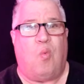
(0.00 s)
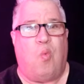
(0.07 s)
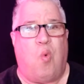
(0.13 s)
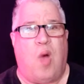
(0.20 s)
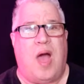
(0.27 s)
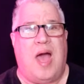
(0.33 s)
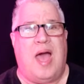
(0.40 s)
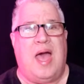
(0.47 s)

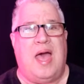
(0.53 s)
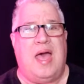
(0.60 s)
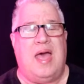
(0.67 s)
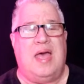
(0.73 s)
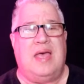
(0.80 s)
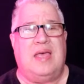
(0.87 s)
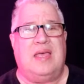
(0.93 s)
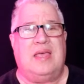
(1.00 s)

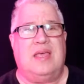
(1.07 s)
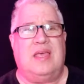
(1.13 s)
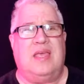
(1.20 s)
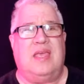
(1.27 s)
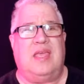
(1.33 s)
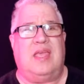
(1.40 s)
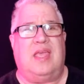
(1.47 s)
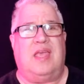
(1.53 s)
Why,
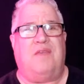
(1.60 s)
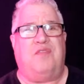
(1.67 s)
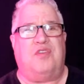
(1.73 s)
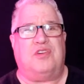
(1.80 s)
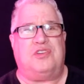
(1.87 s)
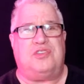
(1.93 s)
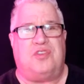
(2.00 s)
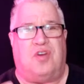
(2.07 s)
if
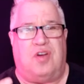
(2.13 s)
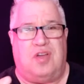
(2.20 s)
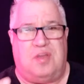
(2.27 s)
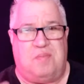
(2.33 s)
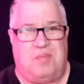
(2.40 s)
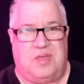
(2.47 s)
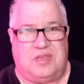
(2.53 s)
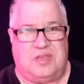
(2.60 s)
you're starting
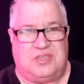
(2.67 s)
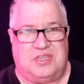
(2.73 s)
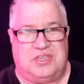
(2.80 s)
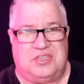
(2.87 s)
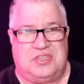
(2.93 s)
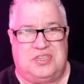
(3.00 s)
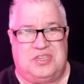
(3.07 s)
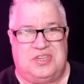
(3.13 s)
a
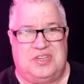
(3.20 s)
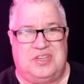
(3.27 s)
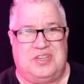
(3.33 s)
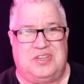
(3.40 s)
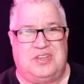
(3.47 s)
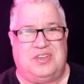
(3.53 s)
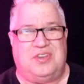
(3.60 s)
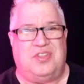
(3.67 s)
business,
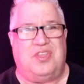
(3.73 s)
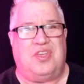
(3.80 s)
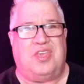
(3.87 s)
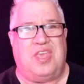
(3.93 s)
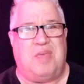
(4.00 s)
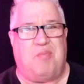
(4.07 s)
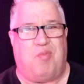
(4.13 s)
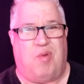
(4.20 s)
do you
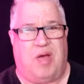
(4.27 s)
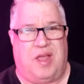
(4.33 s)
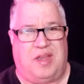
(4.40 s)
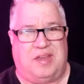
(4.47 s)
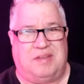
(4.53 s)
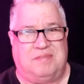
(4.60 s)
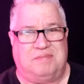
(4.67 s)
keep whining?